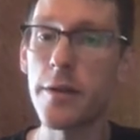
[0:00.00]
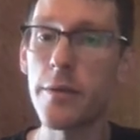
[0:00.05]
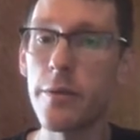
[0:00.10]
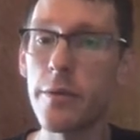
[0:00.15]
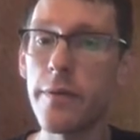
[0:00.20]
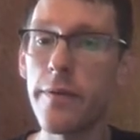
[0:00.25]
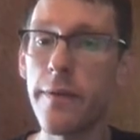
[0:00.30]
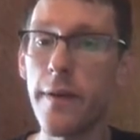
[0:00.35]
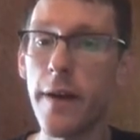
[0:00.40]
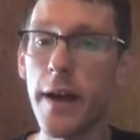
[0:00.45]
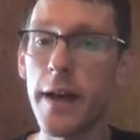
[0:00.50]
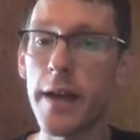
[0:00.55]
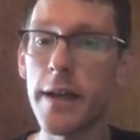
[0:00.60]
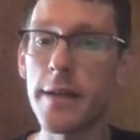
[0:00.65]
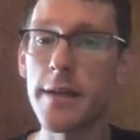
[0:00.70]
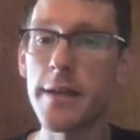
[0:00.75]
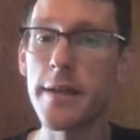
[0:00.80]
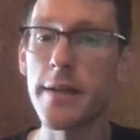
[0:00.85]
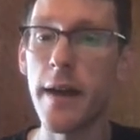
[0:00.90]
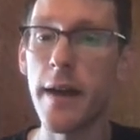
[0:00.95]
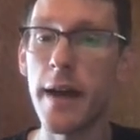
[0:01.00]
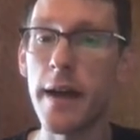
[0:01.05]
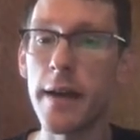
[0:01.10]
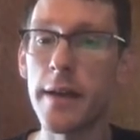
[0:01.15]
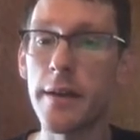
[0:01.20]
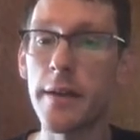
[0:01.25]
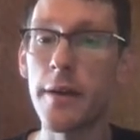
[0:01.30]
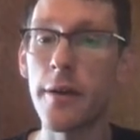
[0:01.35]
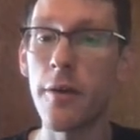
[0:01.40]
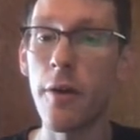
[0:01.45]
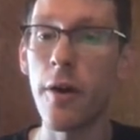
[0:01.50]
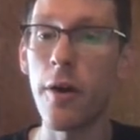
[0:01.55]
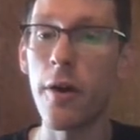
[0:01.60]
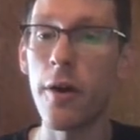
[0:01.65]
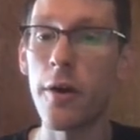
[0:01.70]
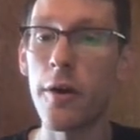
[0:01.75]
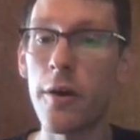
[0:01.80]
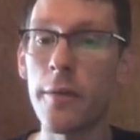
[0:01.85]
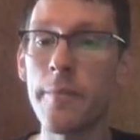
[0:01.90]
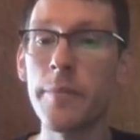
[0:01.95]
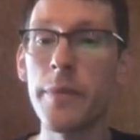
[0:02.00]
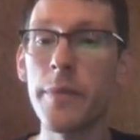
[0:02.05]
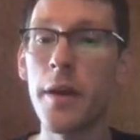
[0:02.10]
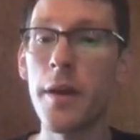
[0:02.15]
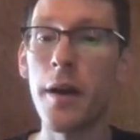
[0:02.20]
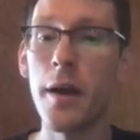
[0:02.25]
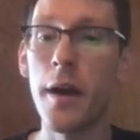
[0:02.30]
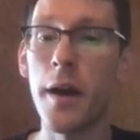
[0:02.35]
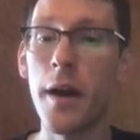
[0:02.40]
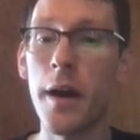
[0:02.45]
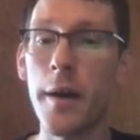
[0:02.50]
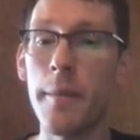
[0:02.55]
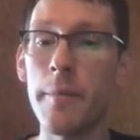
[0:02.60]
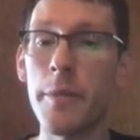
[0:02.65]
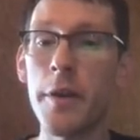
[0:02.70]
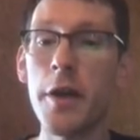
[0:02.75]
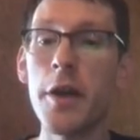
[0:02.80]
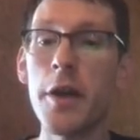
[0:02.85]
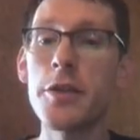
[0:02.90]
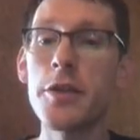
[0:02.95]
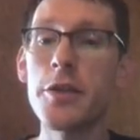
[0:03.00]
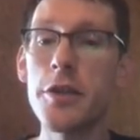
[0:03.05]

you would find that there are um,